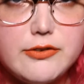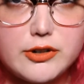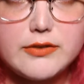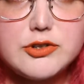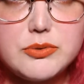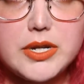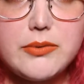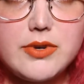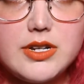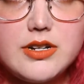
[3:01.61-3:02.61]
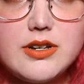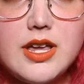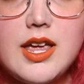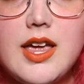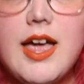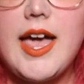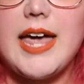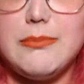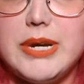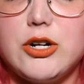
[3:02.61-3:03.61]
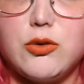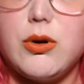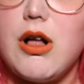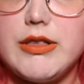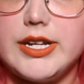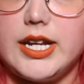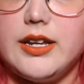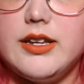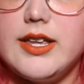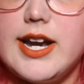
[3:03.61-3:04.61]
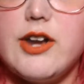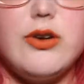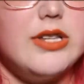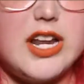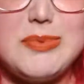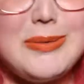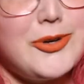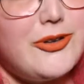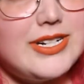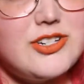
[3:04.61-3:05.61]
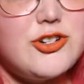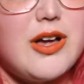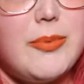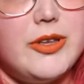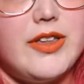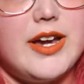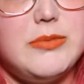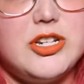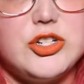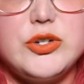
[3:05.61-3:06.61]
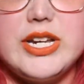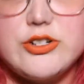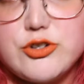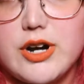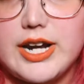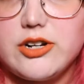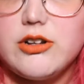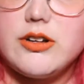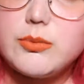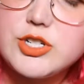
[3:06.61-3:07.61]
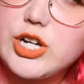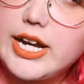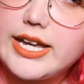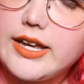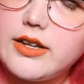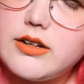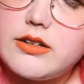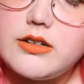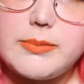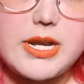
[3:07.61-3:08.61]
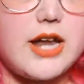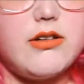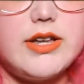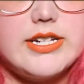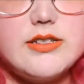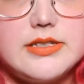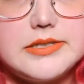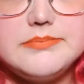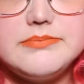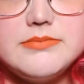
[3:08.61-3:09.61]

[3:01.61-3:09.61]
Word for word: at Forever 21 and better quality. And I know a lot of people don't like to shop online because you can't try it on, which I get. I mean, I don't like to